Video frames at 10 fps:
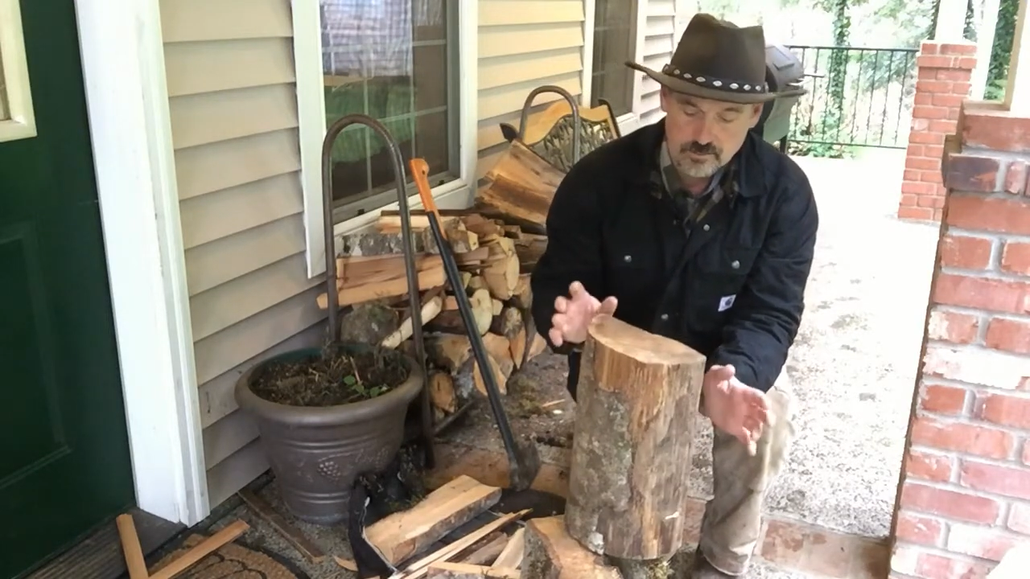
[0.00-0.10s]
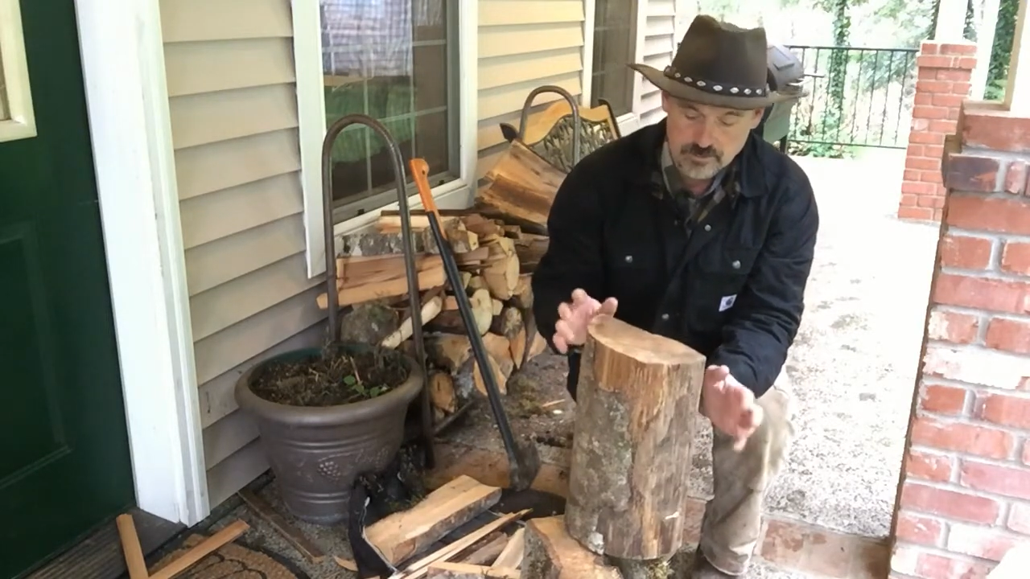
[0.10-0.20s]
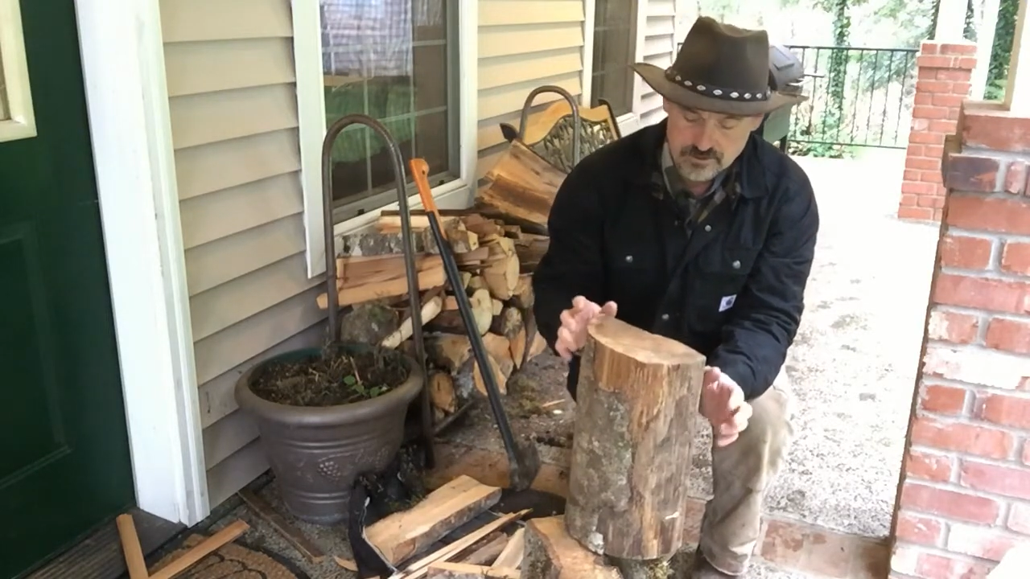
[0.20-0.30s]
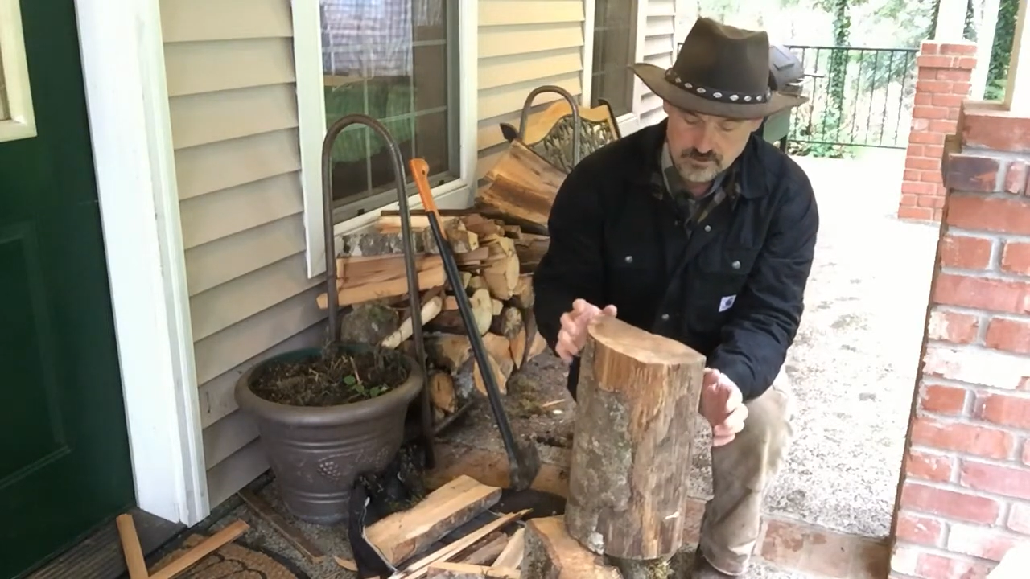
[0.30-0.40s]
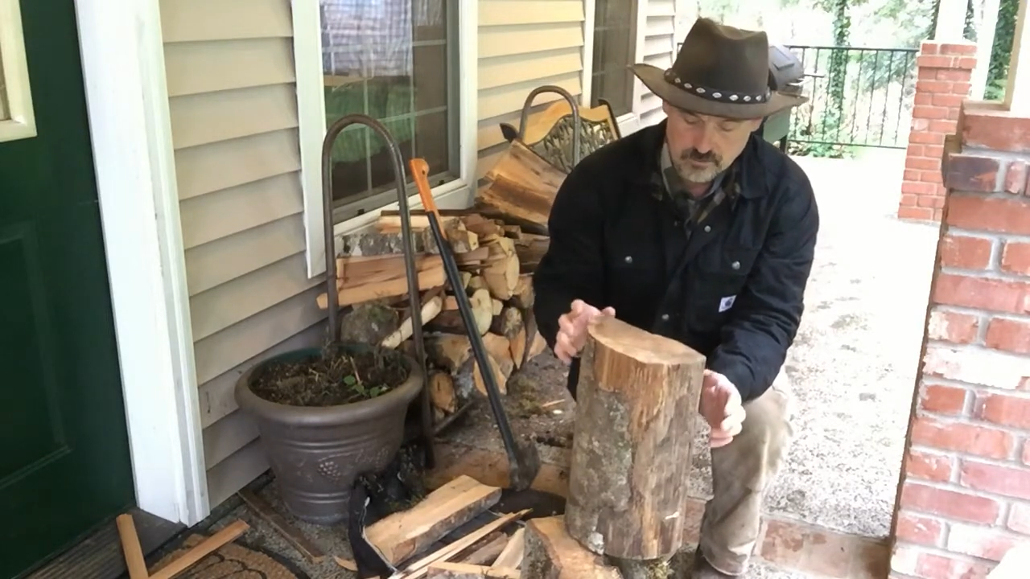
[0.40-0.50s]

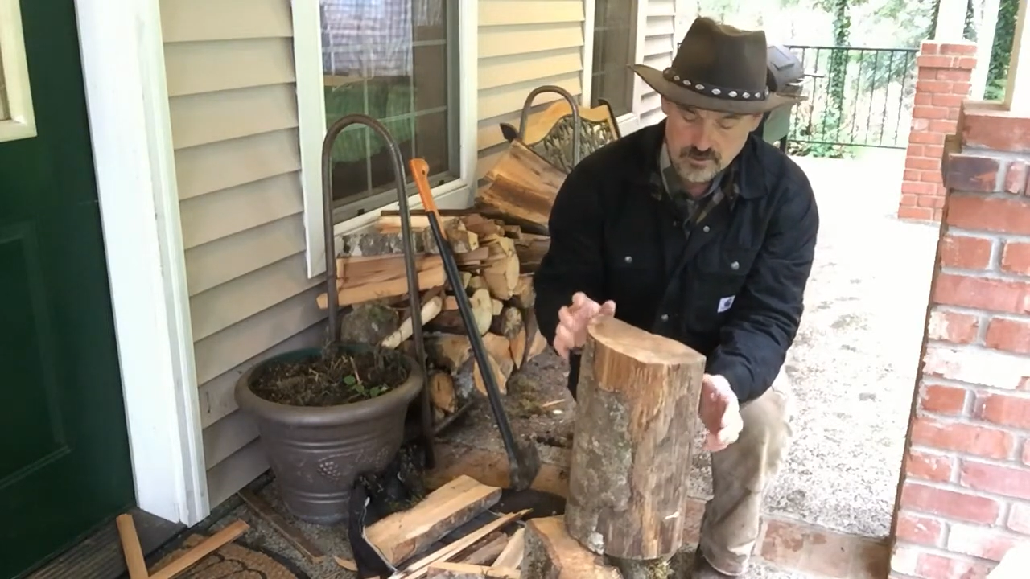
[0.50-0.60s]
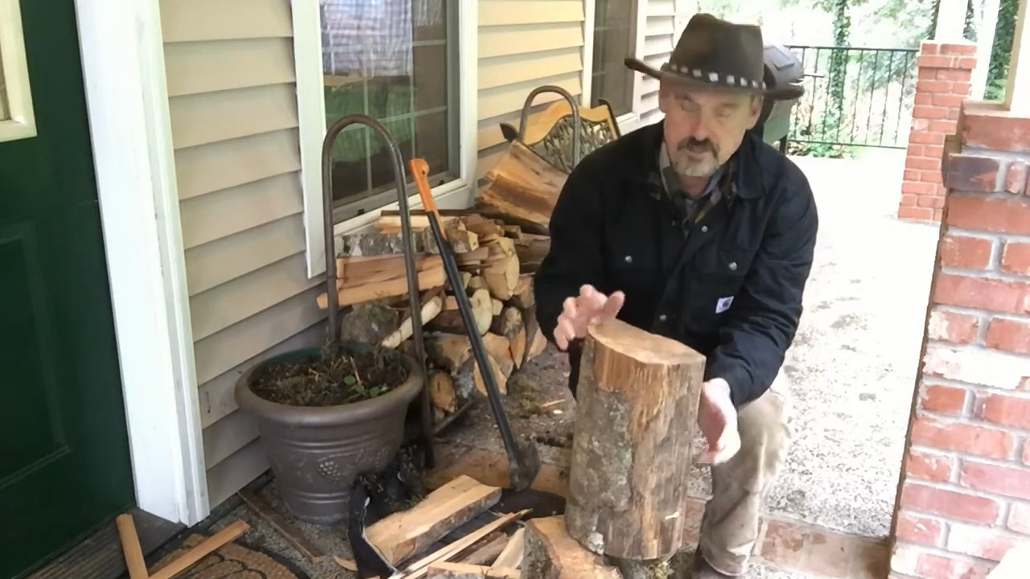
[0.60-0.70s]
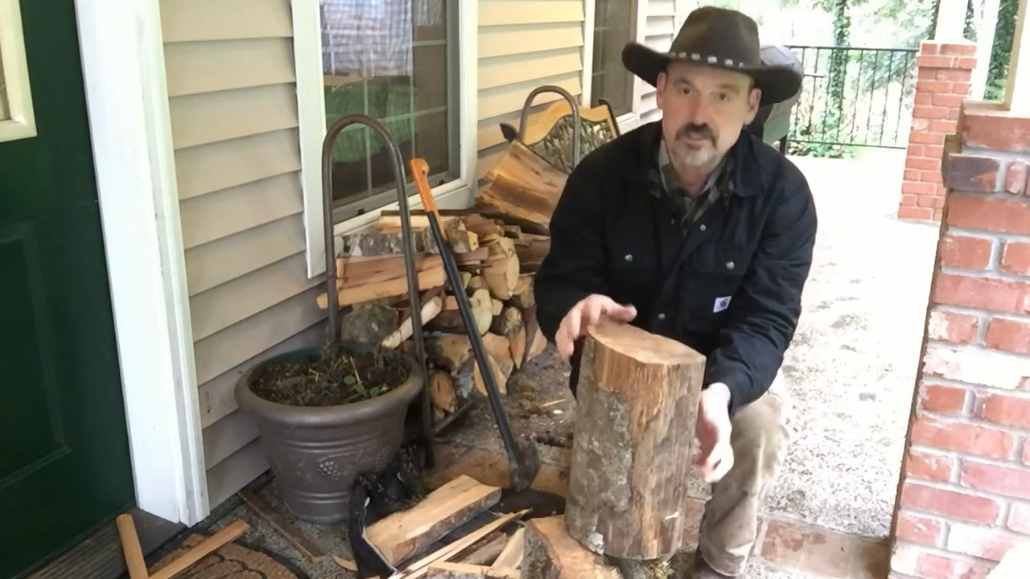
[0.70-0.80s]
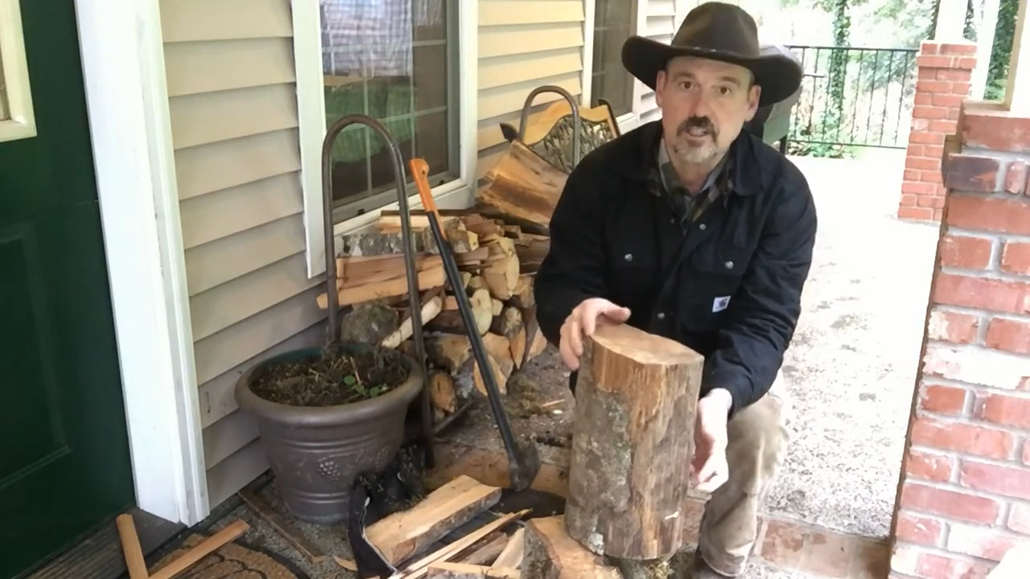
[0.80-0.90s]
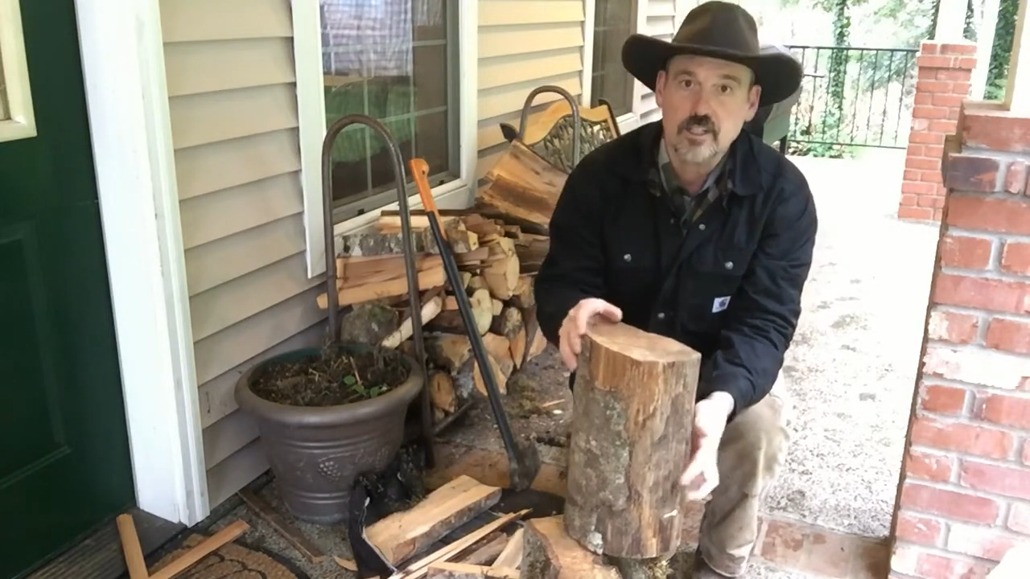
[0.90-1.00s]
piece of wood to start